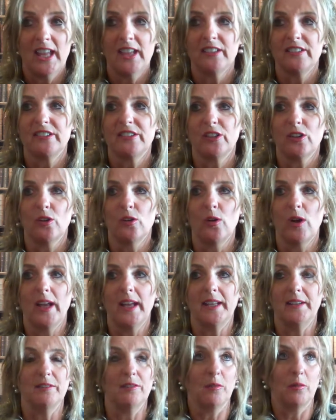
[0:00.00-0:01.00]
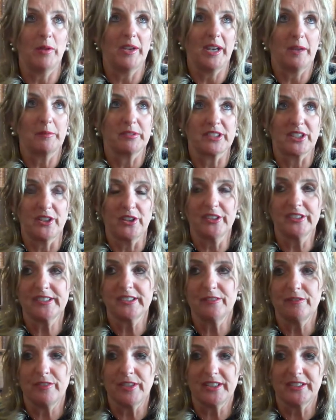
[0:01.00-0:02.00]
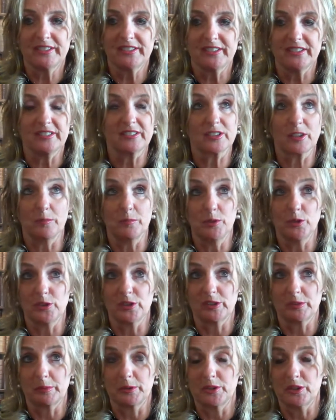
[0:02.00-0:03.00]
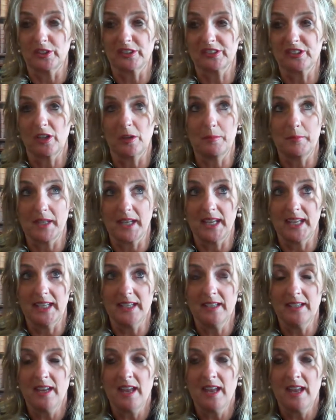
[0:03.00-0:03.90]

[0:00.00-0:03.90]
So when I was a nurse in Vincent's, computers were just coming in.